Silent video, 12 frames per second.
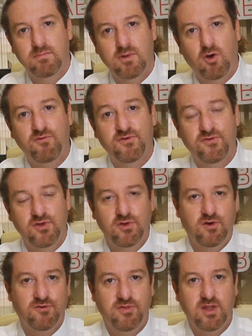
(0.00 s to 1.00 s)
overview
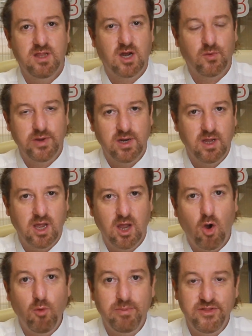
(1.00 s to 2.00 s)
of the Darwin
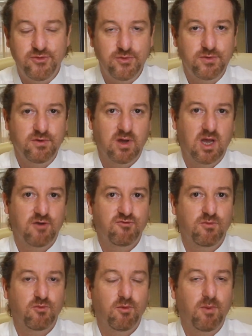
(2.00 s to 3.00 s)
OP2
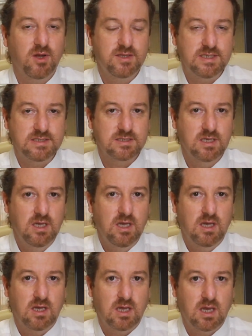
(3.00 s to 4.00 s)
from Robotis,
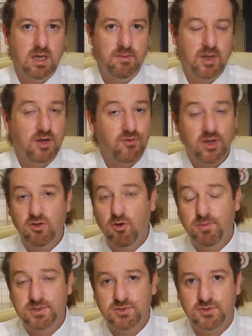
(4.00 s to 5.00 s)
a great
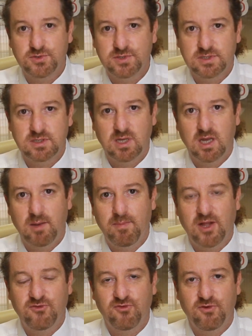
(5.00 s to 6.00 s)
open source
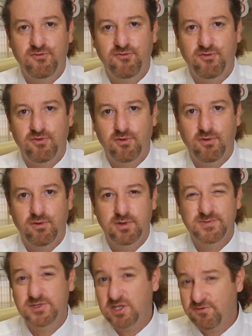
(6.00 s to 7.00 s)
platform
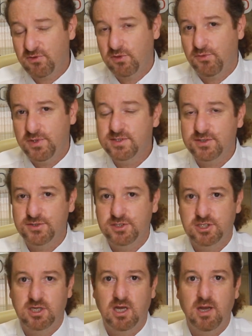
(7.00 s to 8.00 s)
especially for the
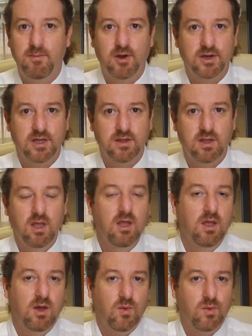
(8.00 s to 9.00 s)
research market,
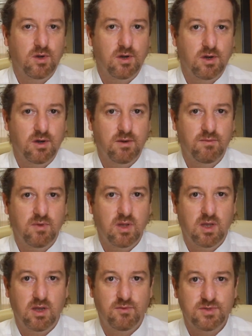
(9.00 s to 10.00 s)
where
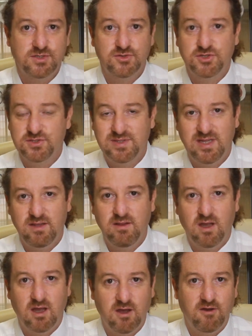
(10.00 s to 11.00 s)
researchers need
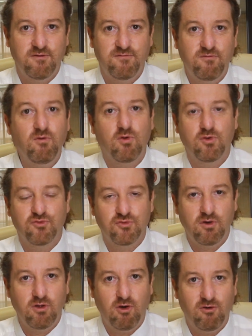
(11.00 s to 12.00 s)
full
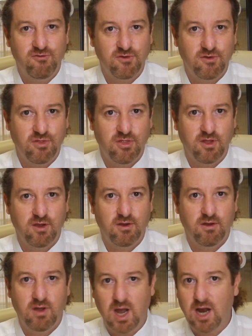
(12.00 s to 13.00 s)
control over
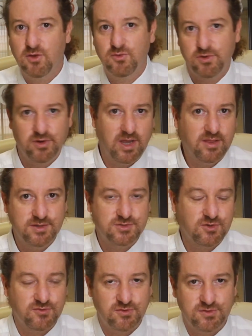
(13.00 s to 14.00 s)
their hardware and the
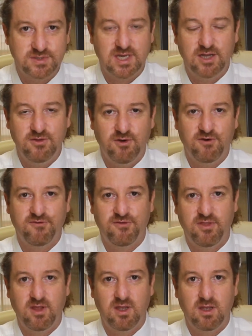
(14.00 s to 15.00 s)
software side
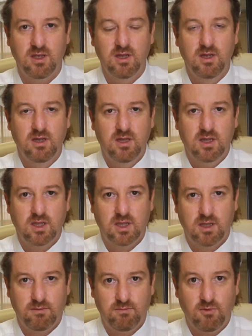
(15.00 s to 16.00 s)
of
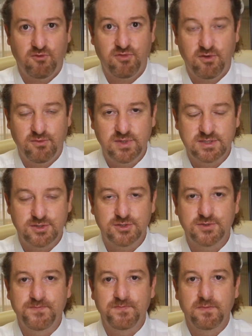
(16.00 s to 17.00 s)
their
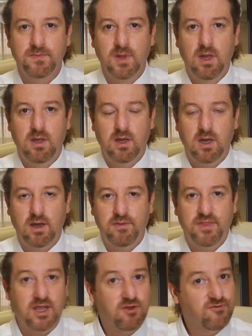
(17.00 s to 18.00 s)
research.
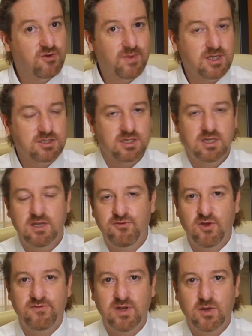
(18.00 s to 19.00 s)
Thank you very much, and if you
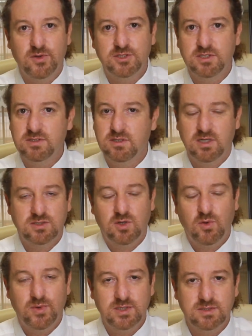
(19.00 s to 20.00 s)
have any questions, as
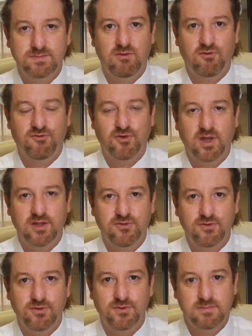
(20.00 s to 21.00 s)
always, don't forget
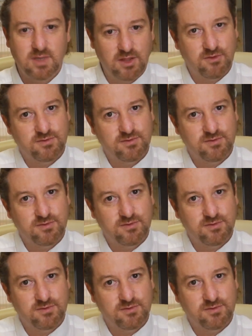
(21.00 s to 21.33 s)
to either